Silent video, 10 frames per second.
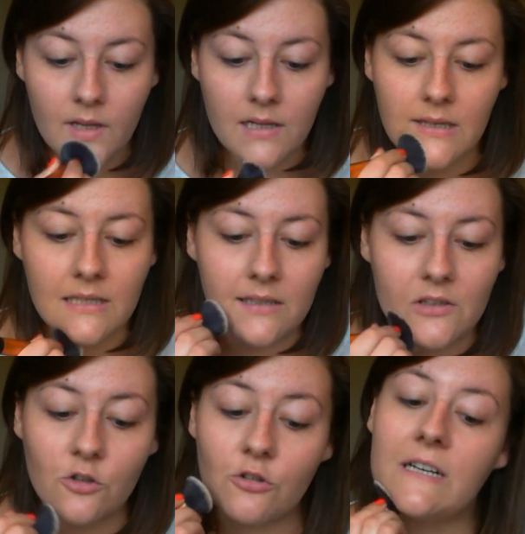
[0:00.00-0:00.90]
This is a
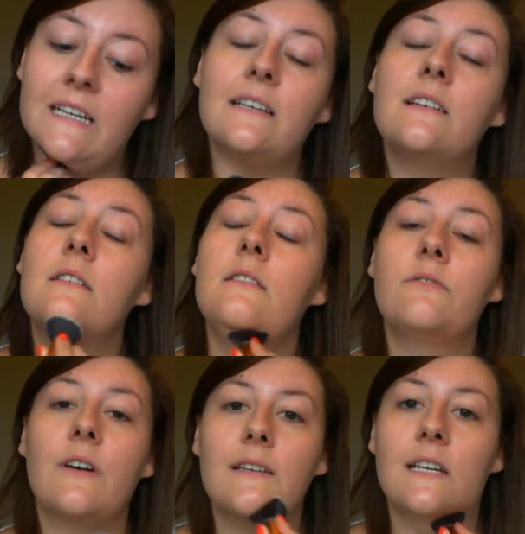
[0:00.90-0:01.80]
great
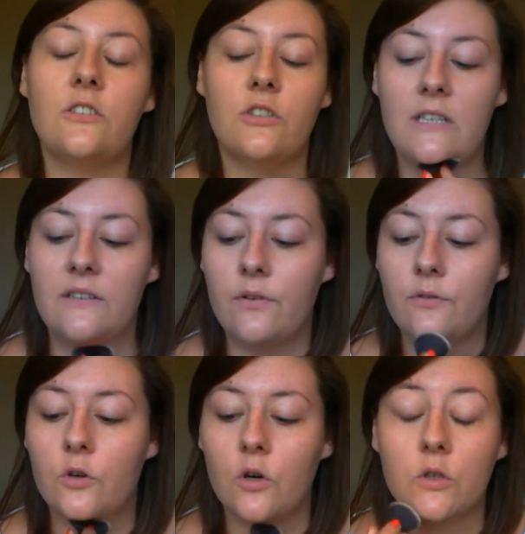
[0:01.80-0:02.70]
foundation if
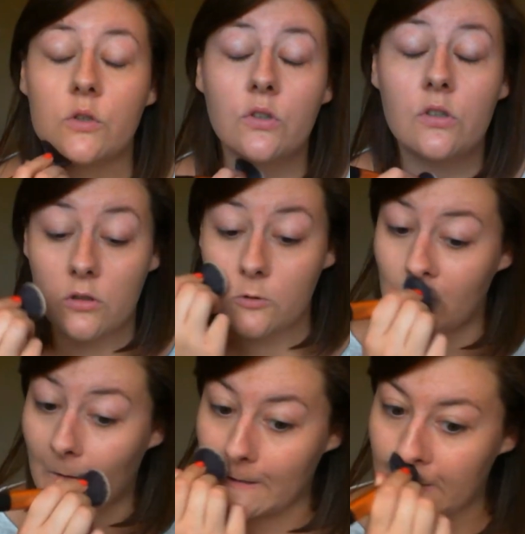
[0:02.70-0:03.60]
you've got
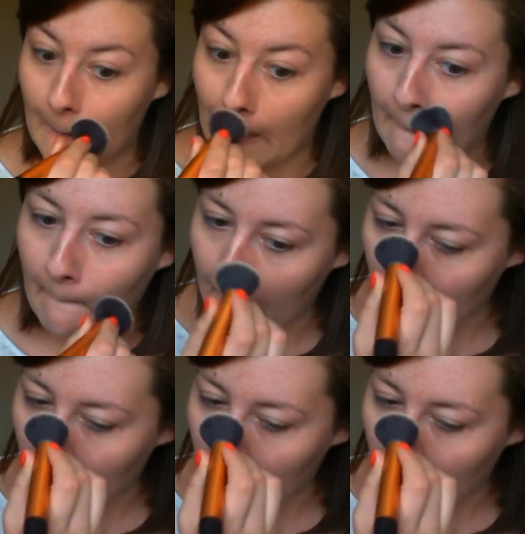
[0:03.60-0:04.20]
dry skin,